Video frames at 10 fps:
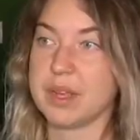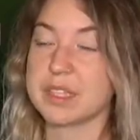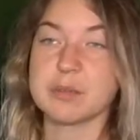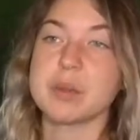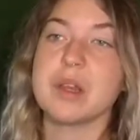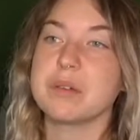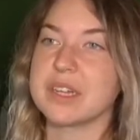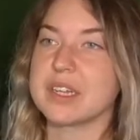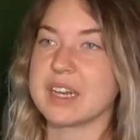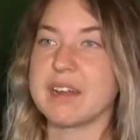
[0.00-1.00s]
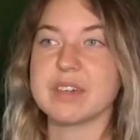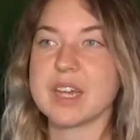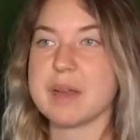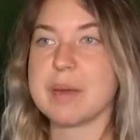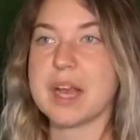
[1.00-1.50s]
exploded and every
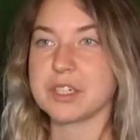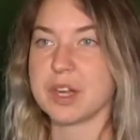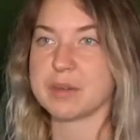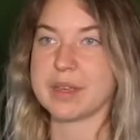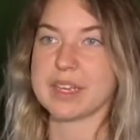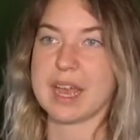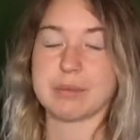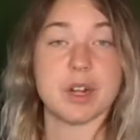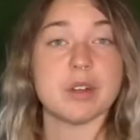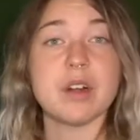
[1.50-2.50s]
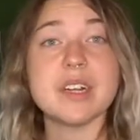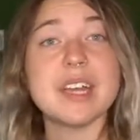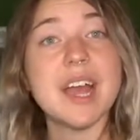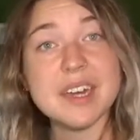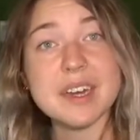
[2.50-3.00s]
time I tried making abstract art
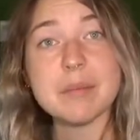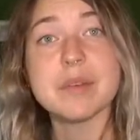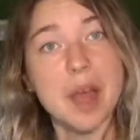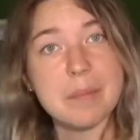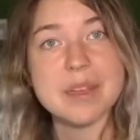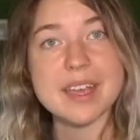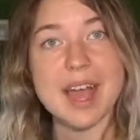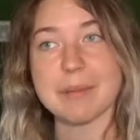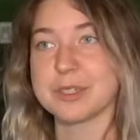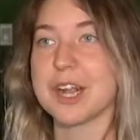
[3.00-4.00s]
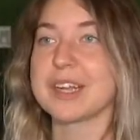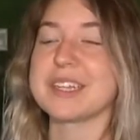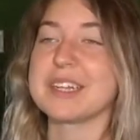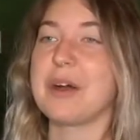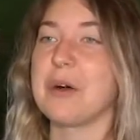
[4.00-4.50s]
it ended up not being abstract
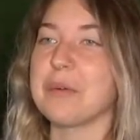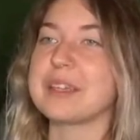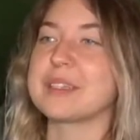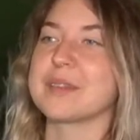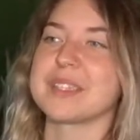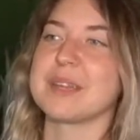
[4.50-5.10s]
and always was